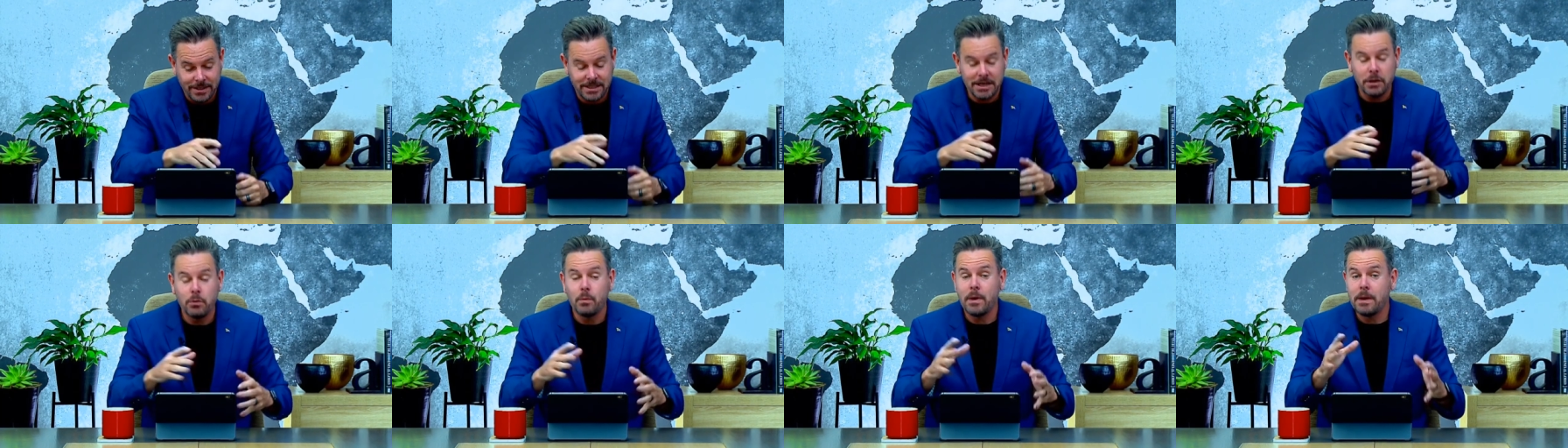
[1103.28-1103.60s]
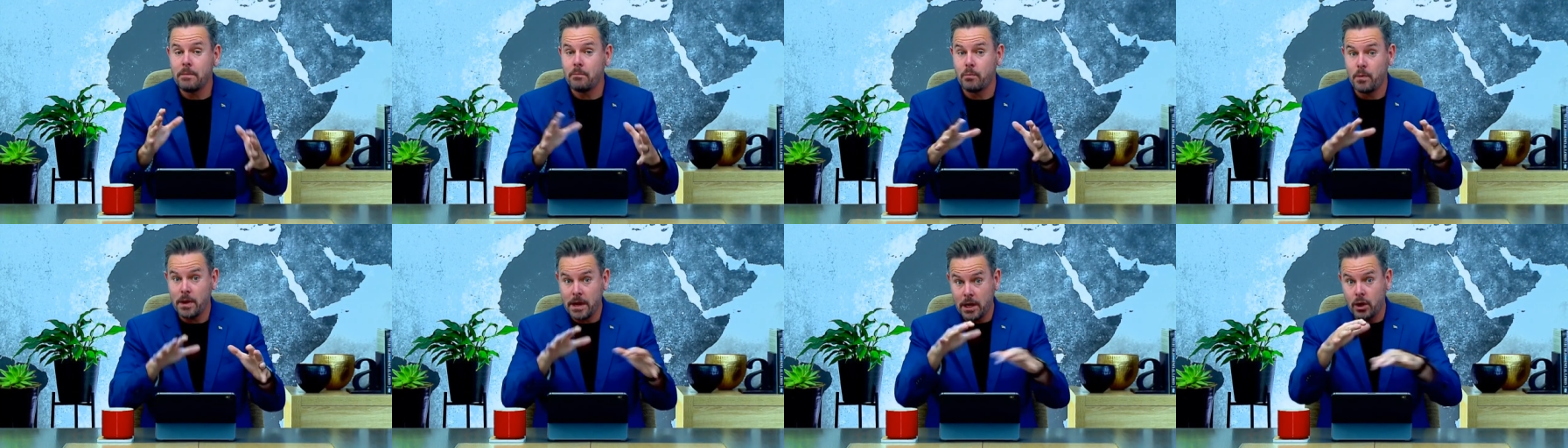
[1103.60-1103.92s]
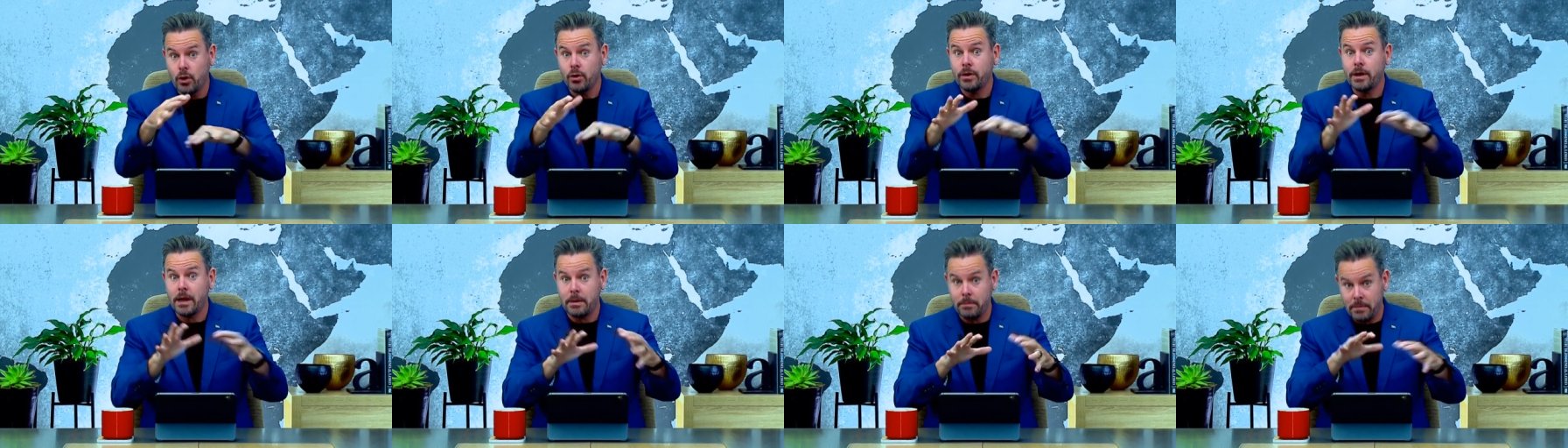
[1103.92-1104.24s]
You see, we, we're
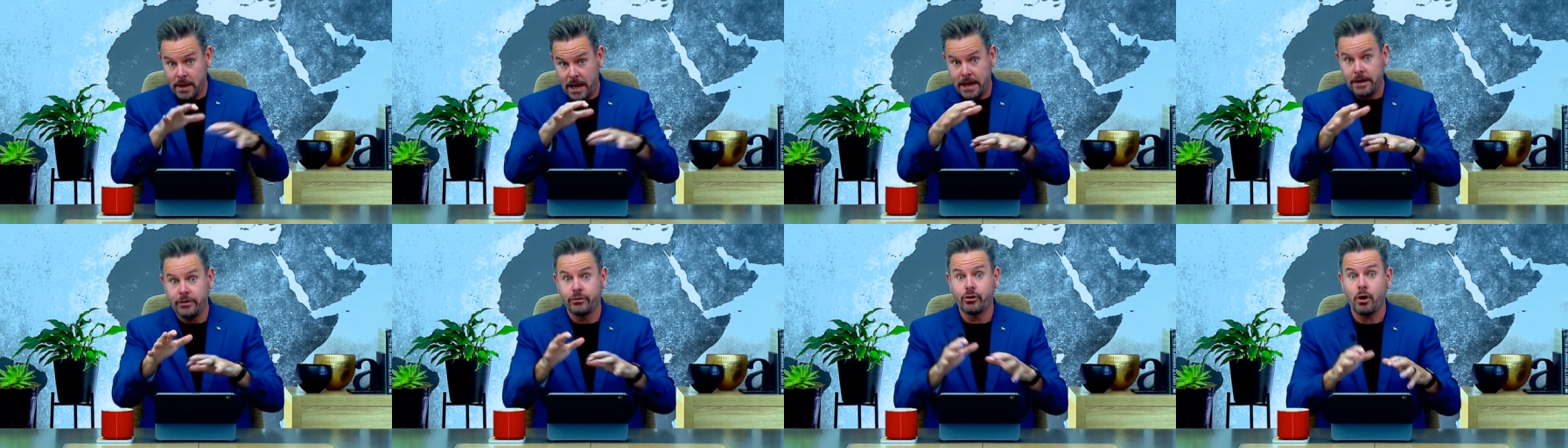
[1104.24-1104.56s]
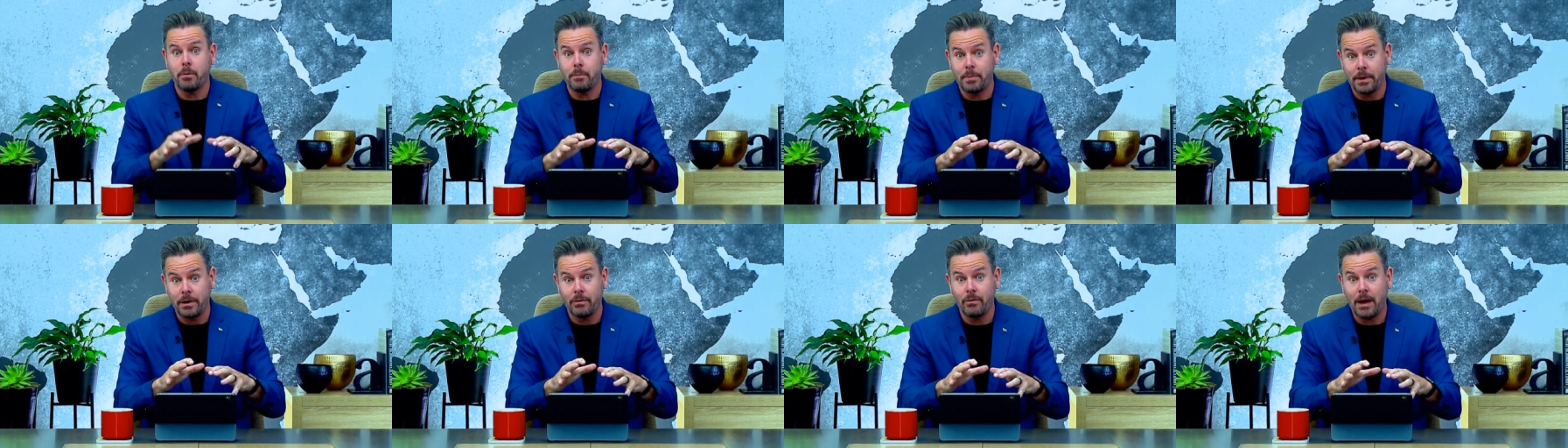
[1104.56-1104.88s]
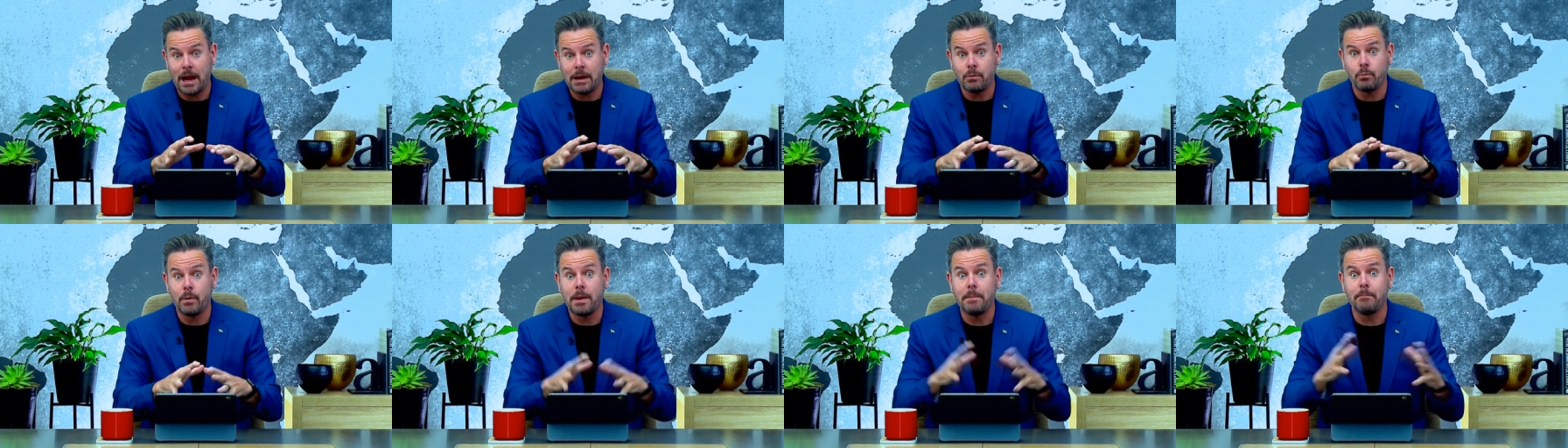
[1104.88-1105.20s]
good at name dropping,
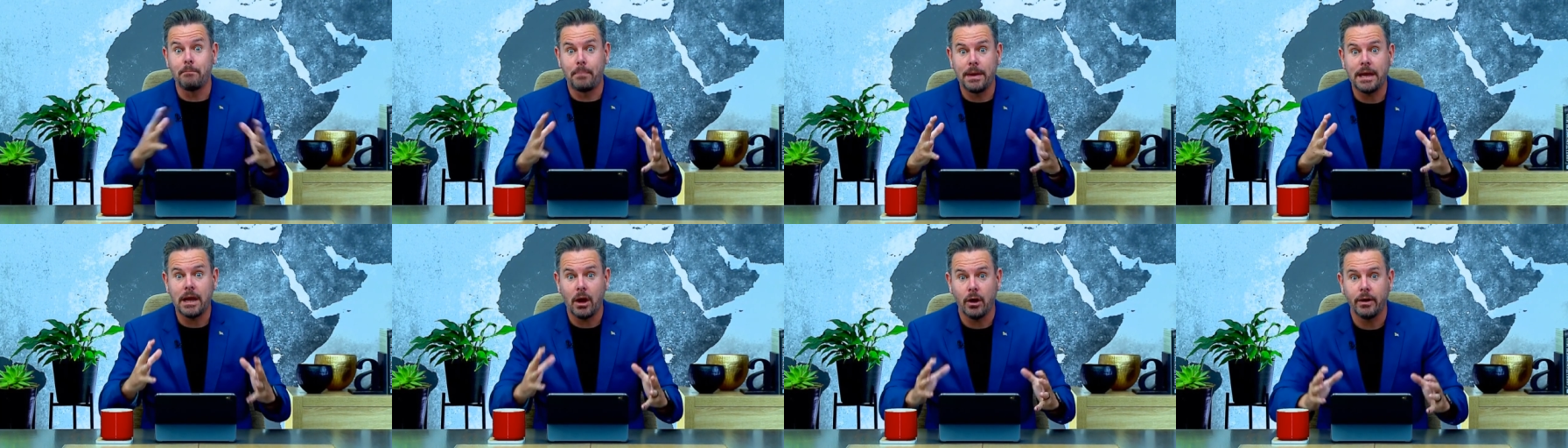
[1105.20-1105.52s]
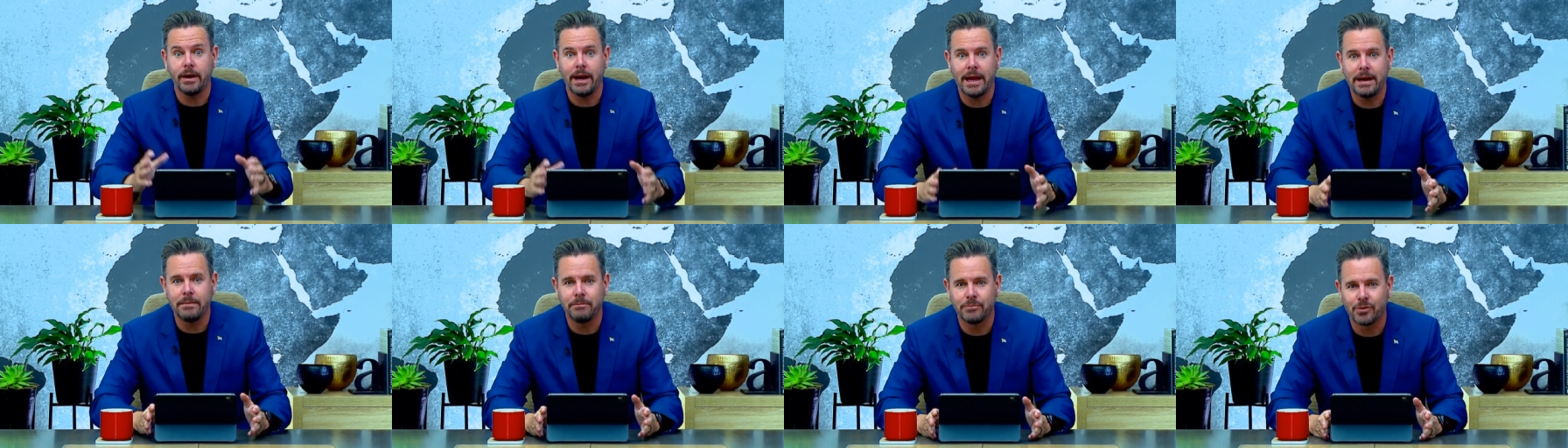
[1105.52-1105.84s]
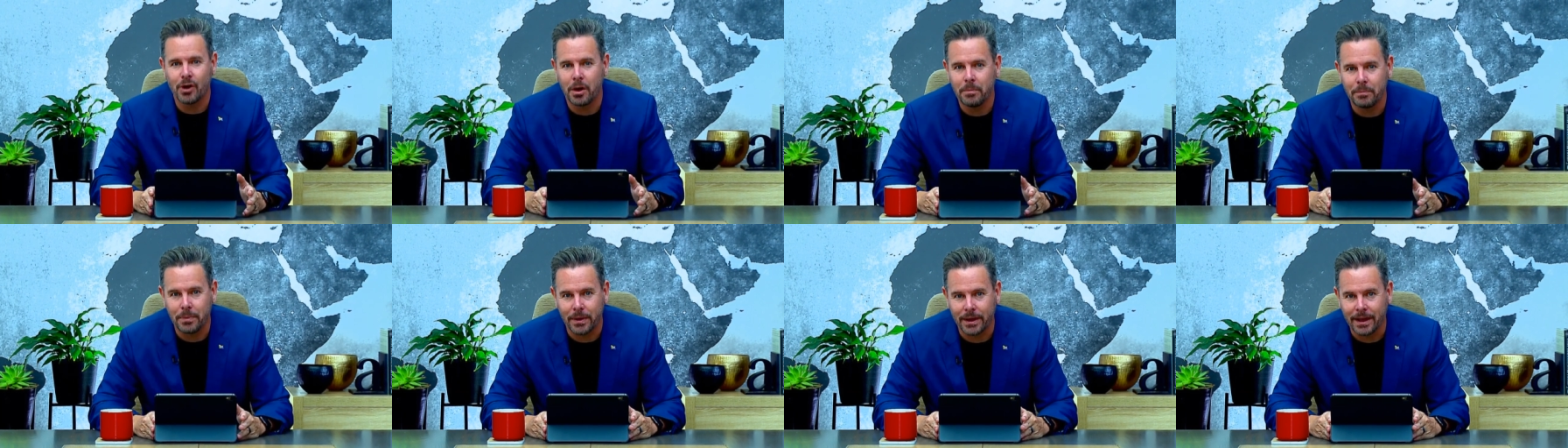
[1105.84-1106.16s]
right? We're big on name
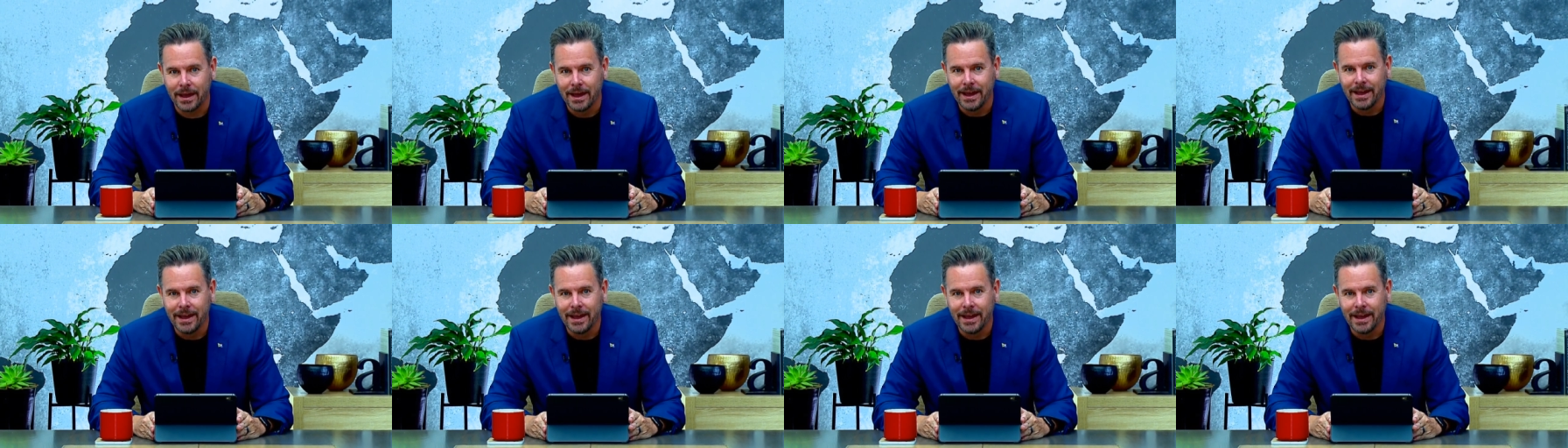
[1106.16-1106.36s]
dropping.